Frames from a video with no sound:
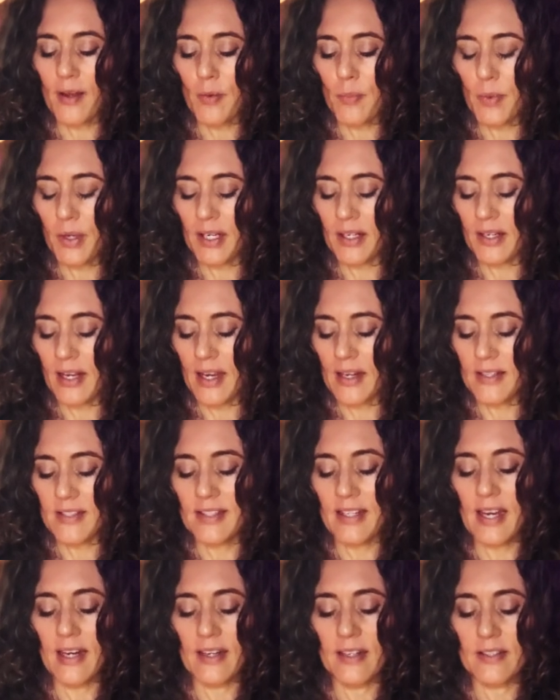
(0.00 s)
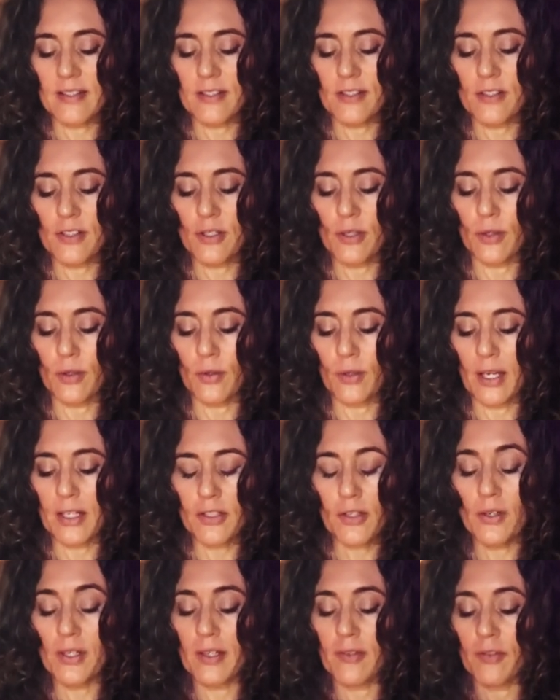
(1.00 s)
but I decided to, I
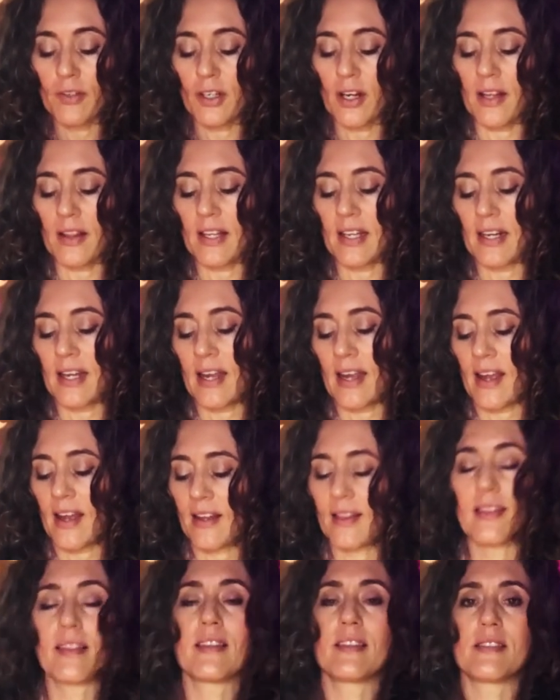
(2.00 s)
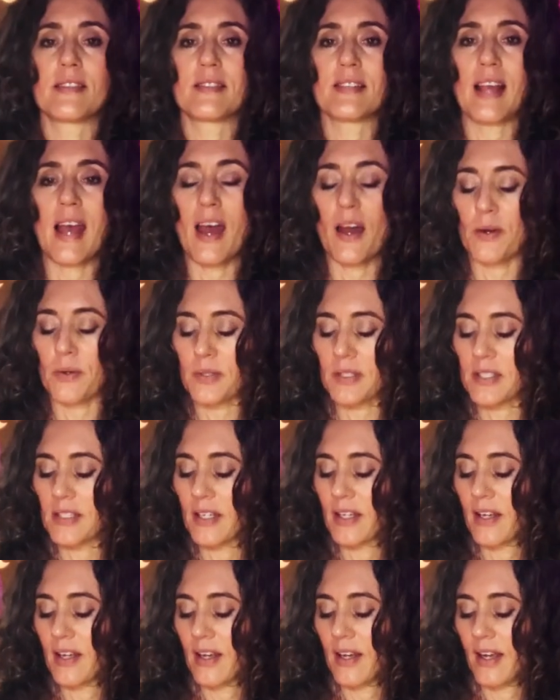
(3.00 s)
totally forgot that I had this out
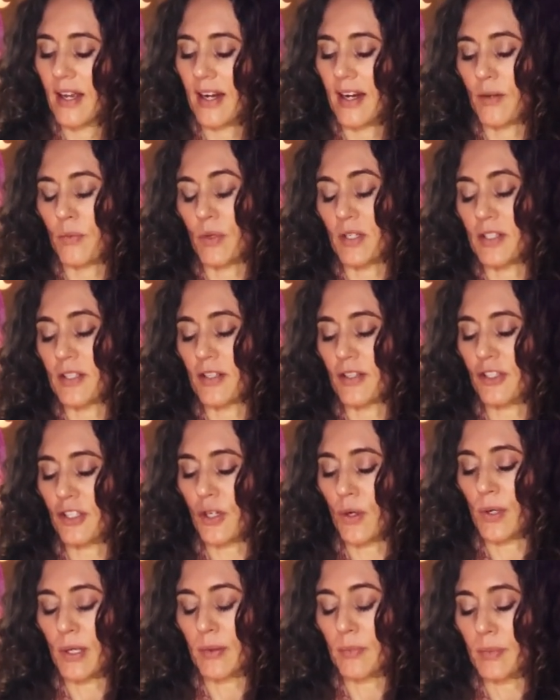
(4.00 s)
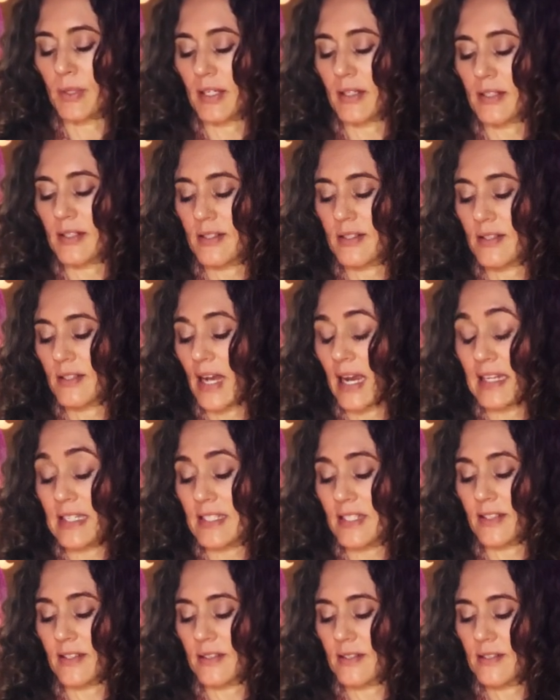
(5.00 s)
and I wanted to show it, but I
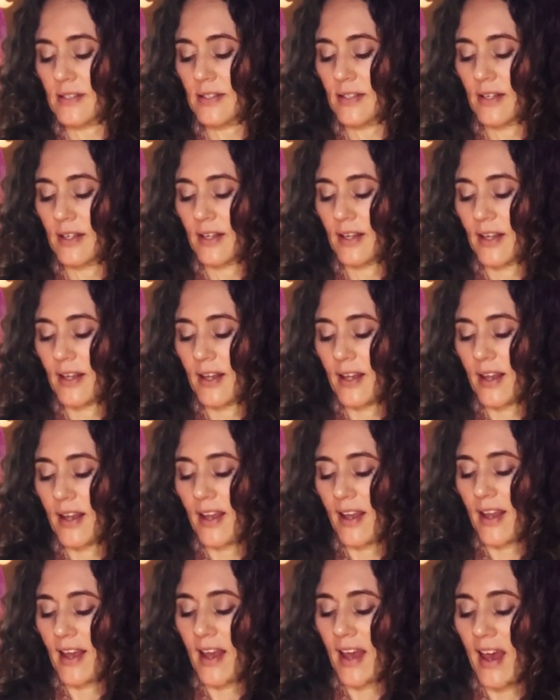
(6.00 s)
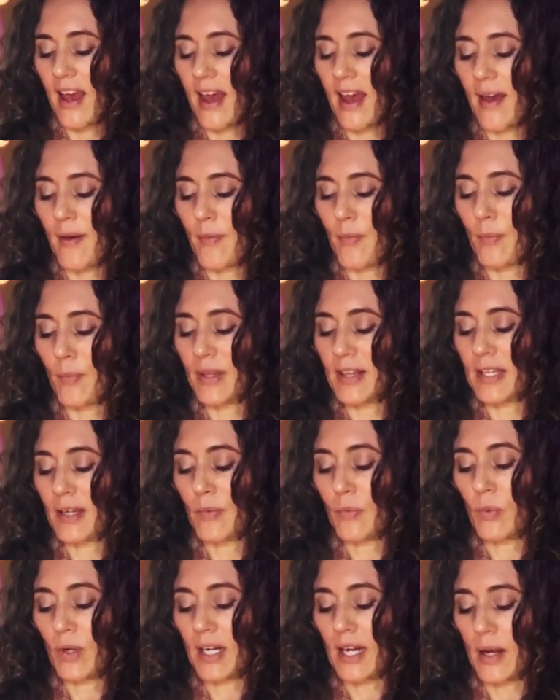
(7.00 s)
didn't. But then
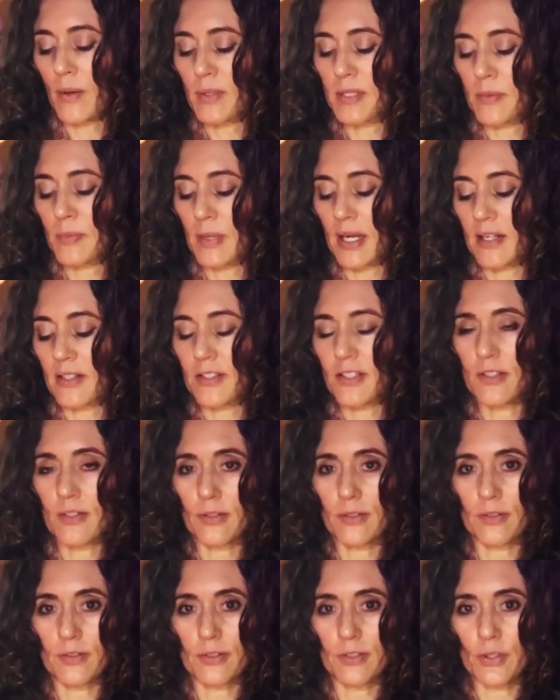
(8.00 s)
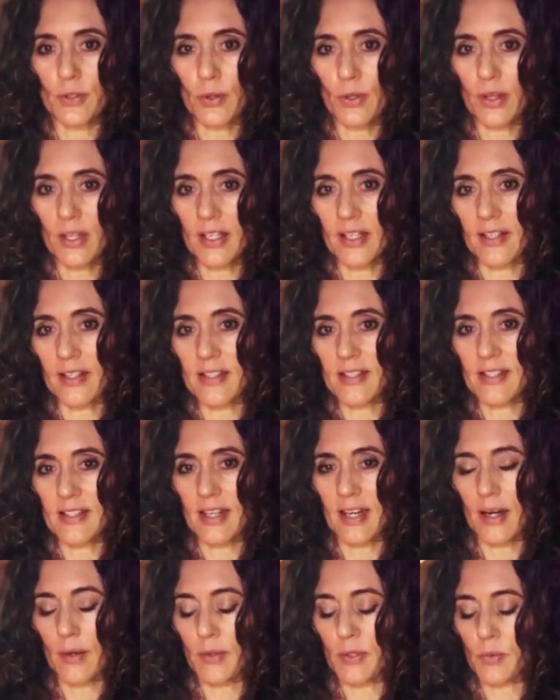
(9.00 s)
when I was about to do this and
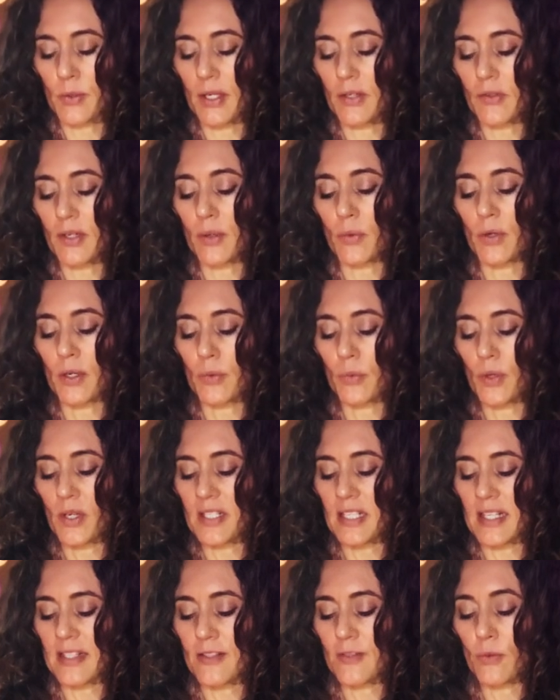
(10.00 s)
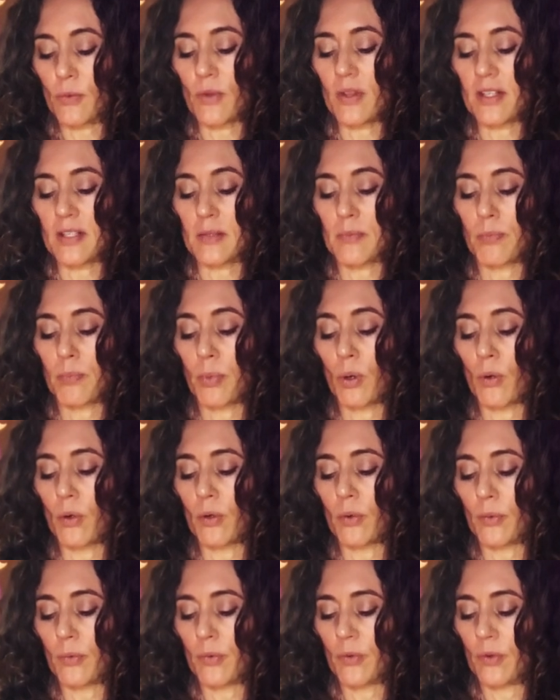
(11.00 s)
I was wondering what it was, I saw this
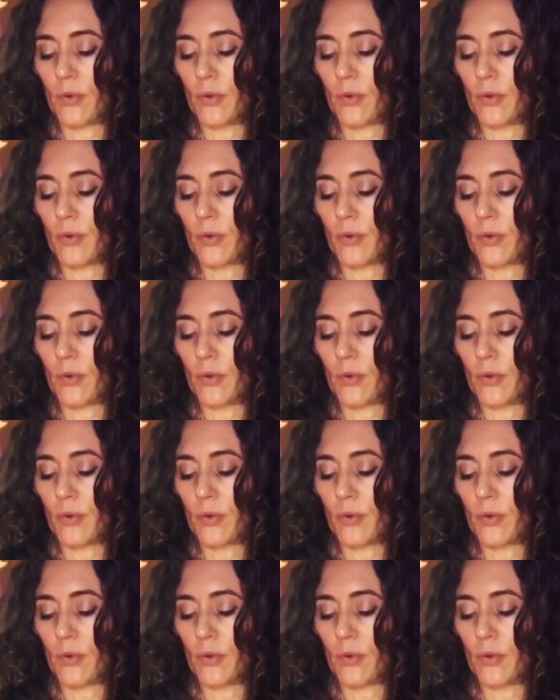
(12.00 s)
ball